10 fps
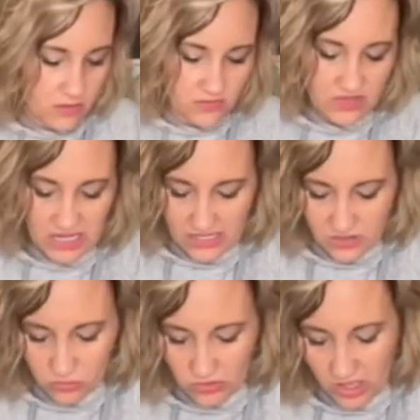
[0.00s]
that I
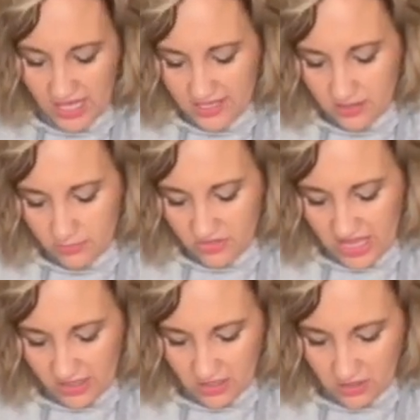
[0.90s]
don't like them that
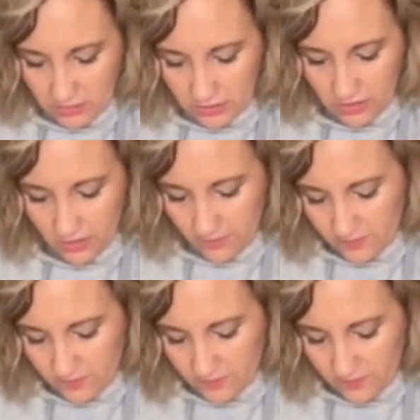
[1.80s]
color,